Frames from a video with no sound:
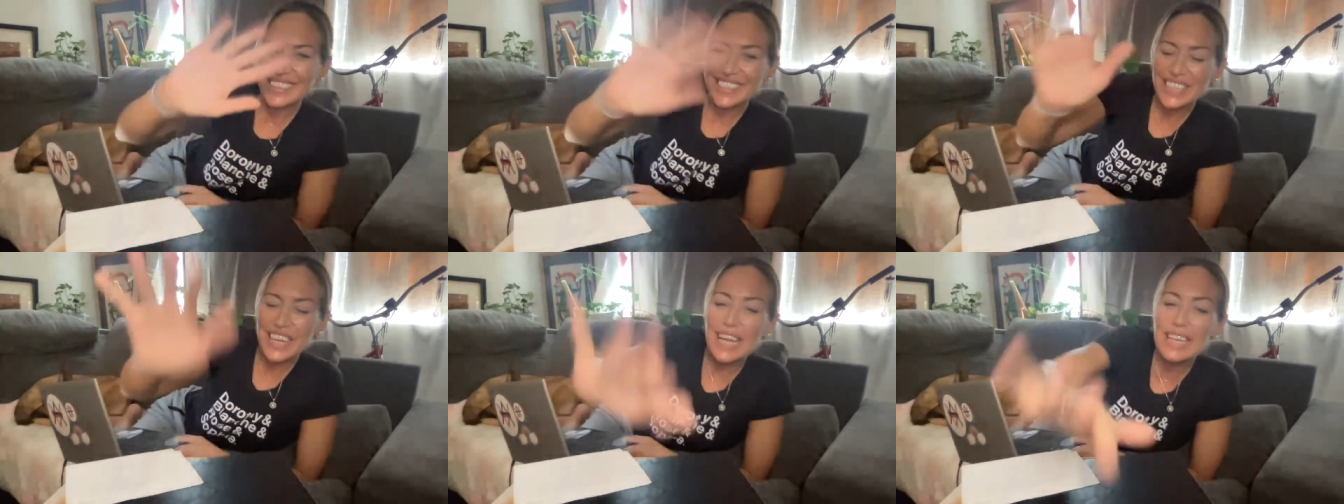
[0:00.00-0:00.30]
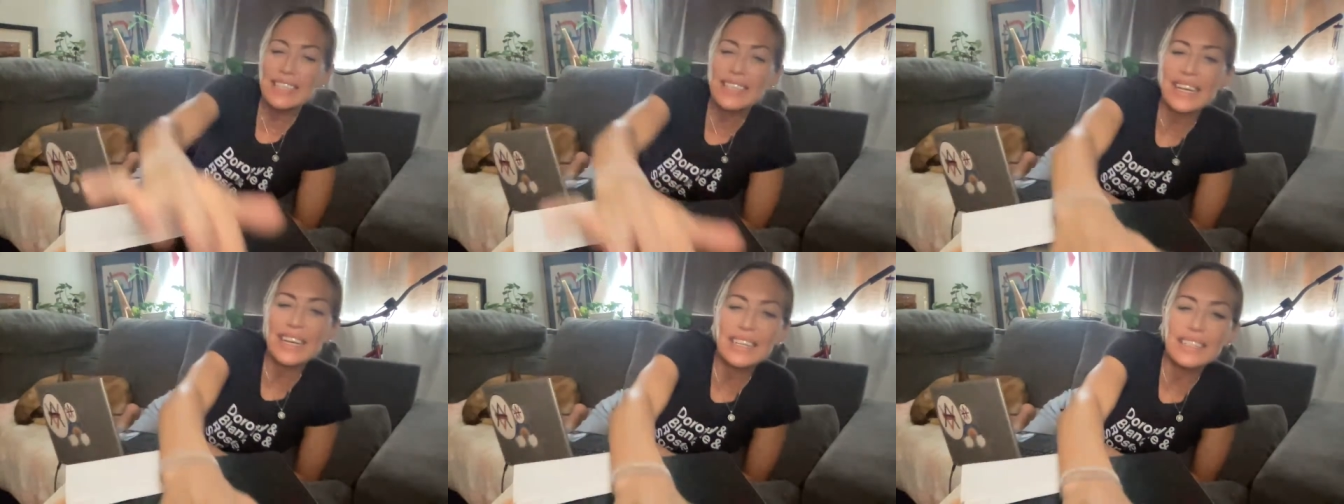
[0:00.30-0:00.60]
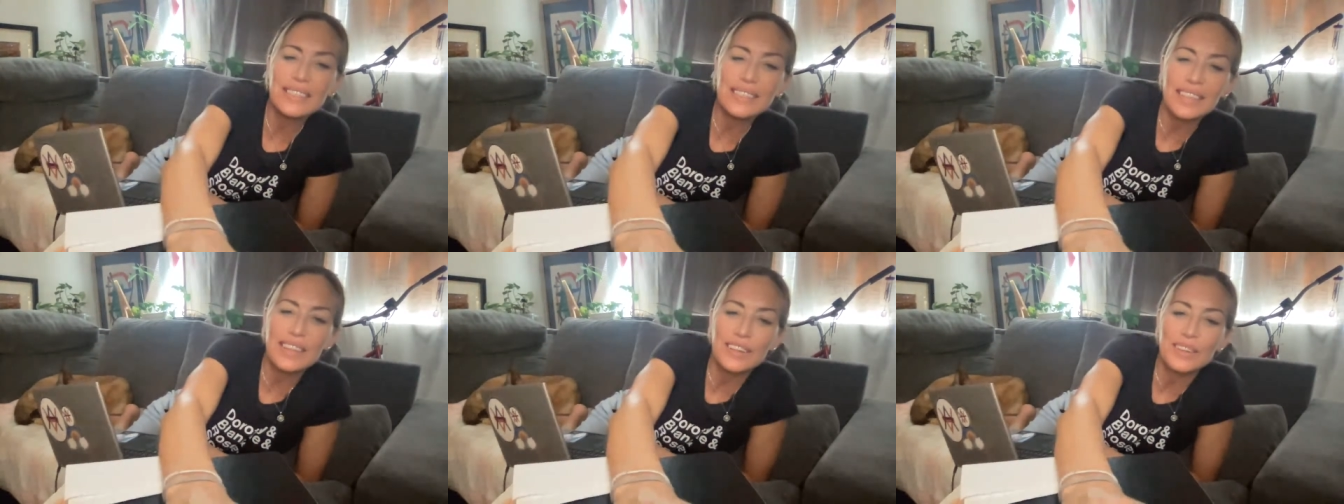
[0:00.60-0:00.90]
Jazz
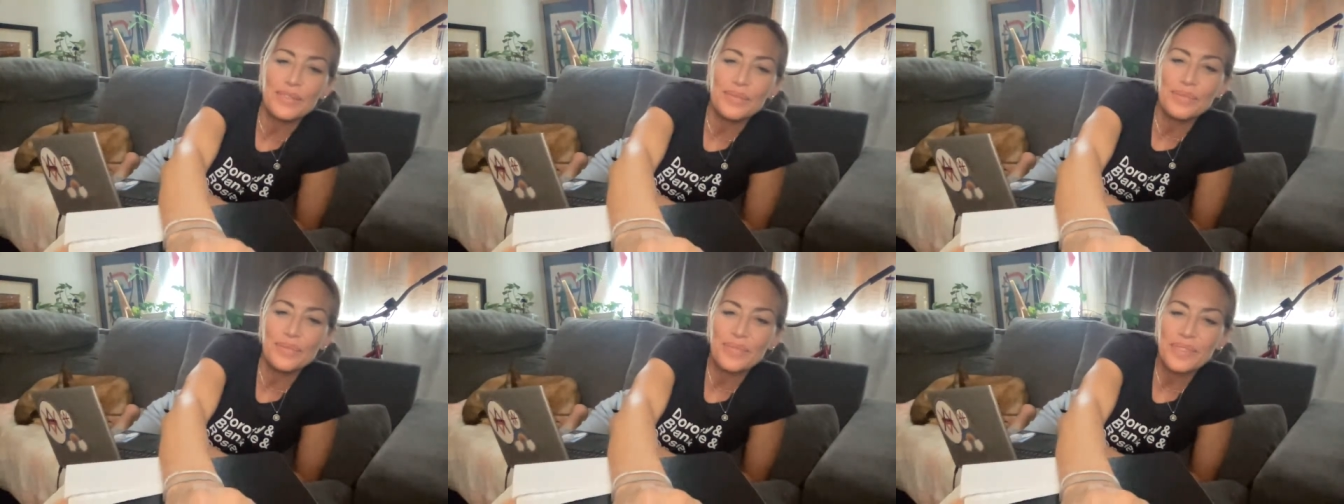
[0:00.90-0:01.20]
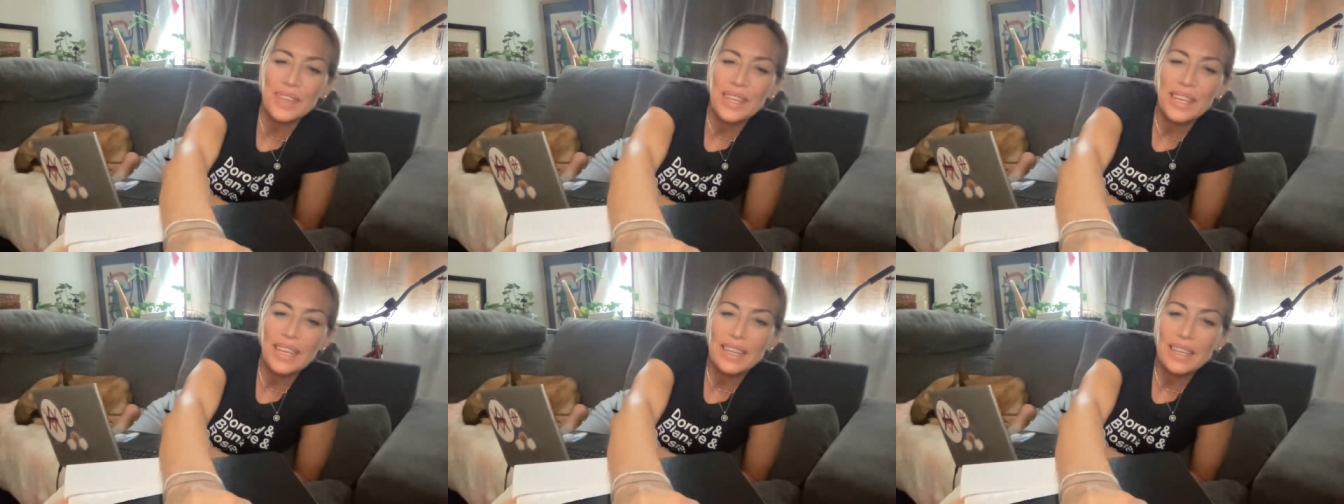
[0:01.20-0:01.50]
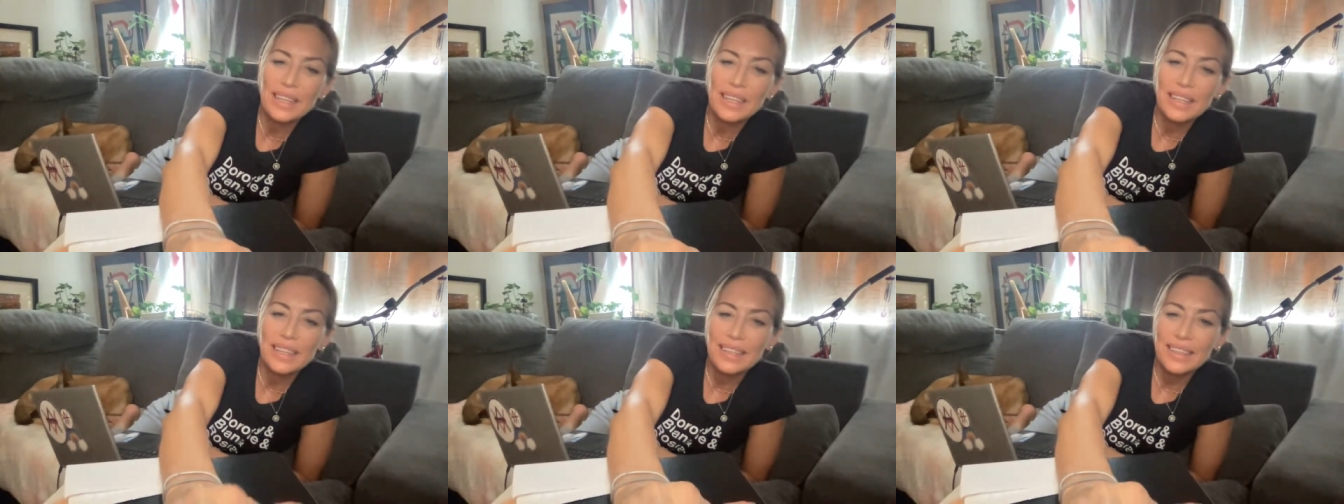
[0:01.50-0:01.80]
hands. Oh,
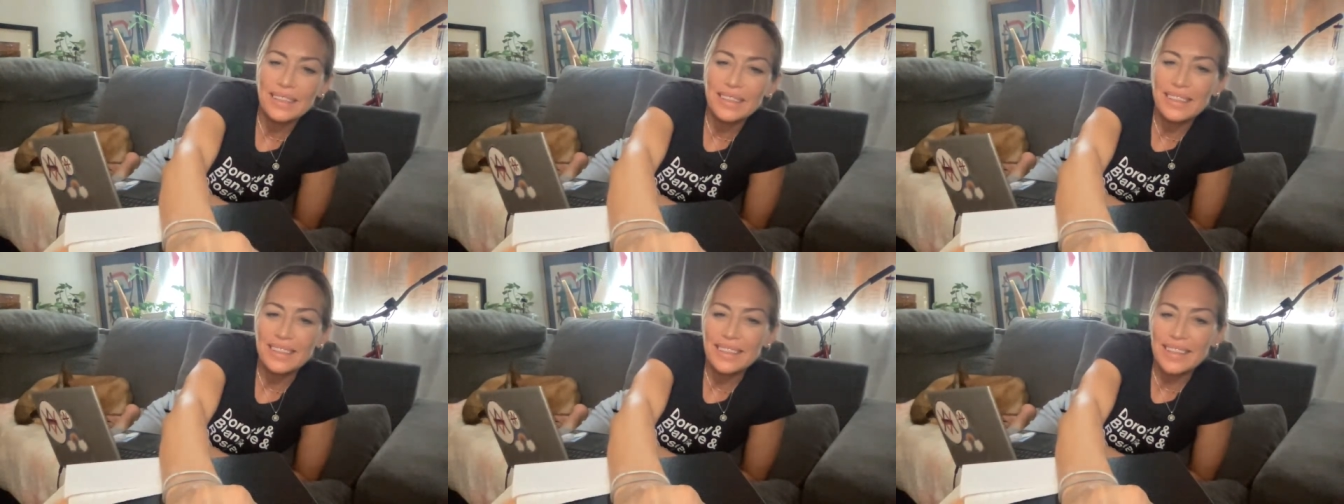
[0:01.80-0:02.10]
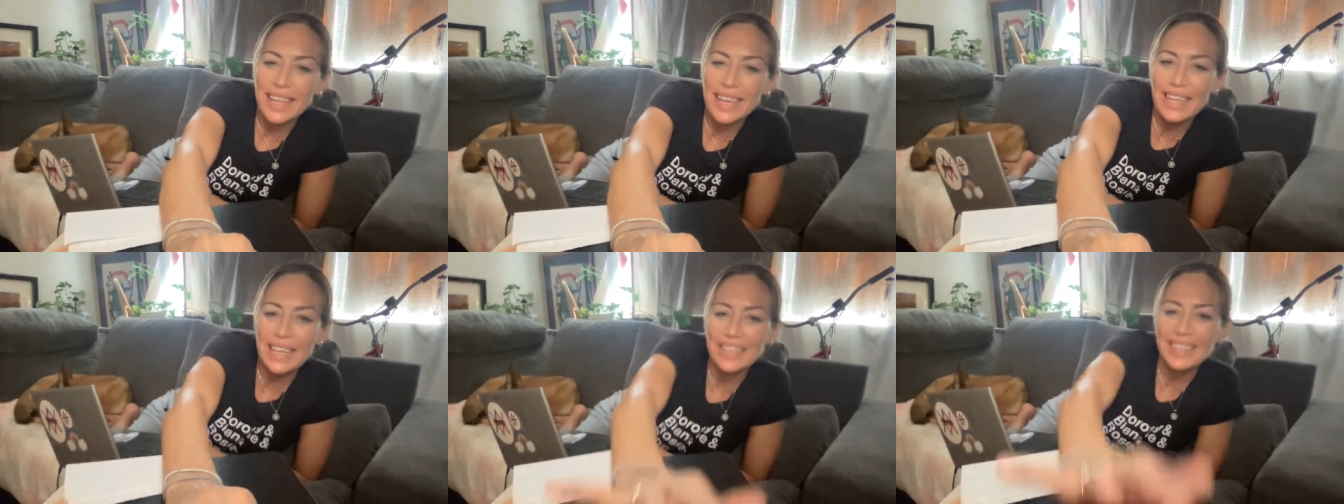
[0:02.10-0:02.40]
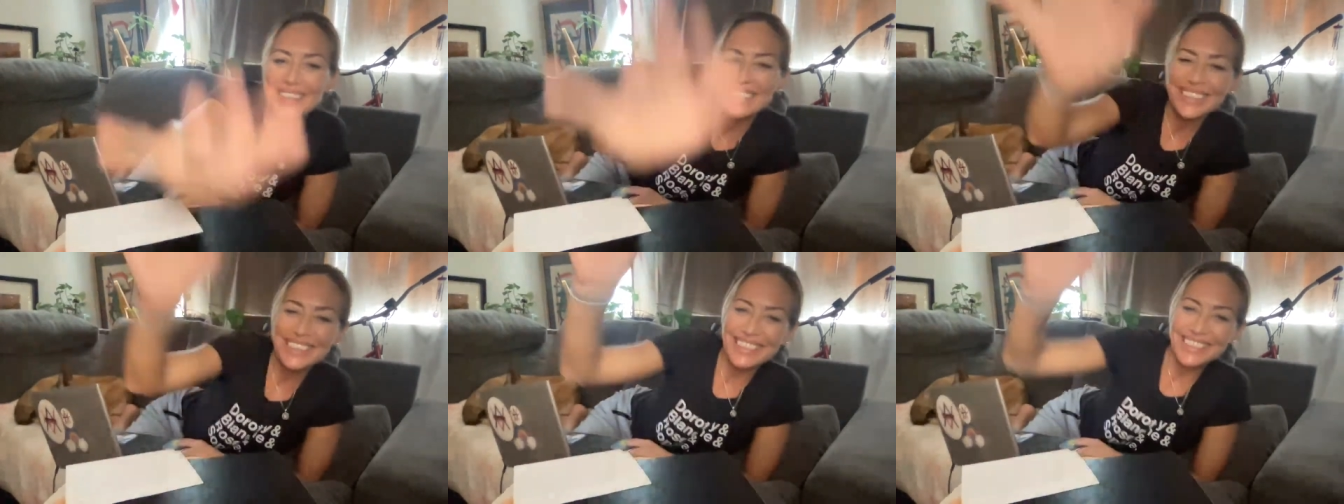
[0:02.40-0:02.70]

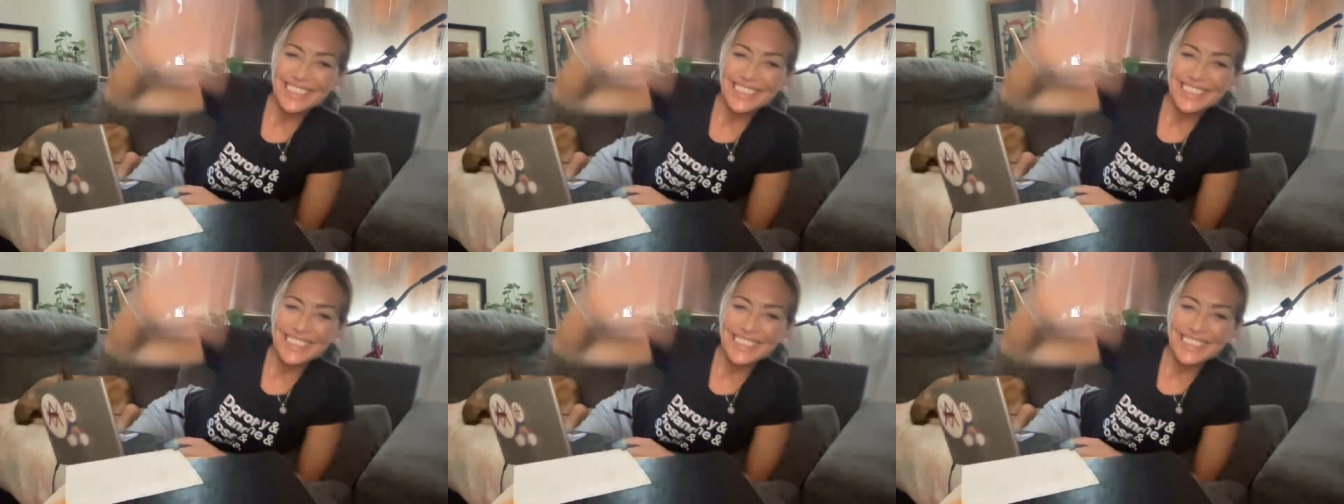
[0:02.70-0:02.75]
late.